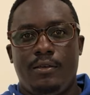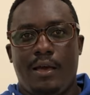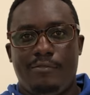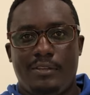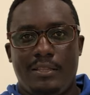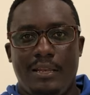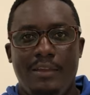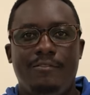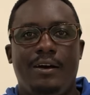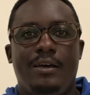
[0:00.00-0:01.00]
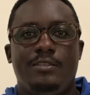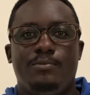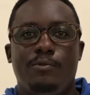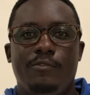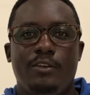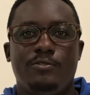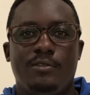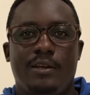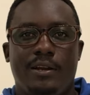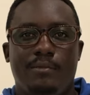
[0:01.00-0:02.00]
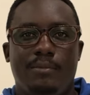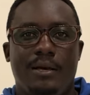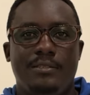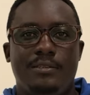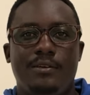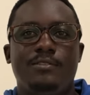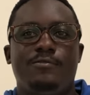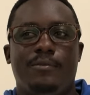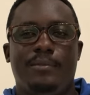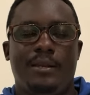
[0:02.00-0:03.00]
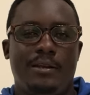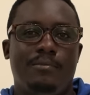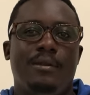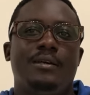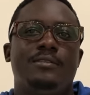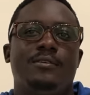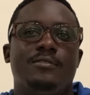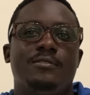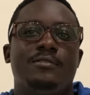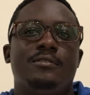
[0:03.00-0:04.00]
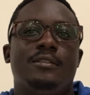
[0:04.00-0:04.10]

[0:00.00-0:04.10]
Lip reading: after the liver is moving to the red blood cells, from the red blood cells,